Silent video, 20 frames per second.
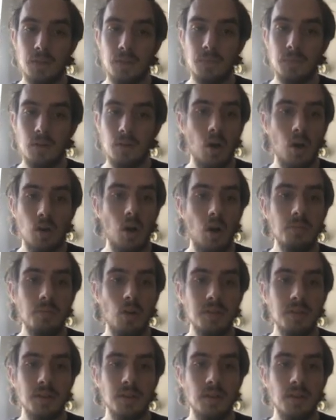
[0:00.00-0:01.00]
all
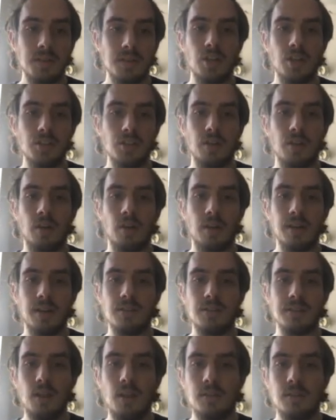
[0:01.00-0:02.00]
because the generator has
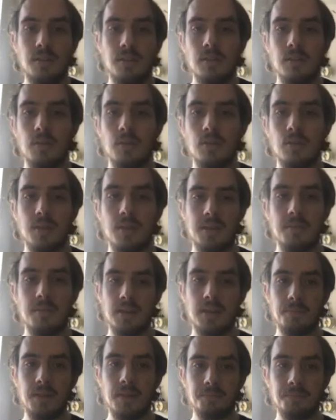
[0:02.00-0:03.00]
nothing to do with the
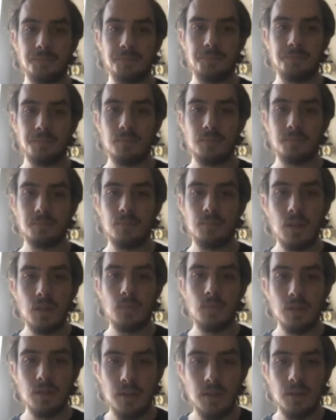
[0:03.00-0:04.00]
medium.
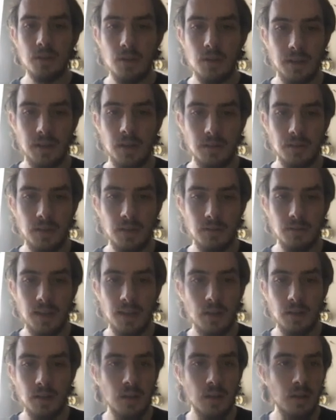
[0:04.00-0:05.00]
So I can go ahead and do that.
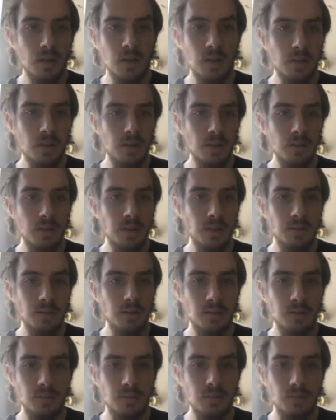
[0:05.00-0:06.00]
Right?
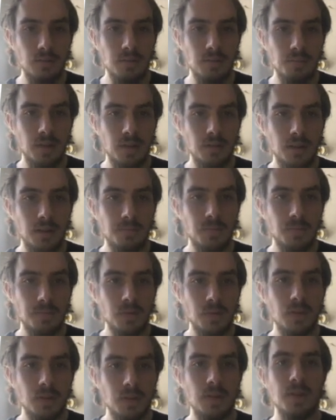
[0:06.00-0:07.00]
Let me play it.
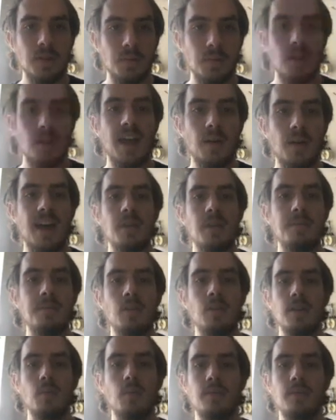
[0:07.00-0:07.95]
So there we go. I have my wave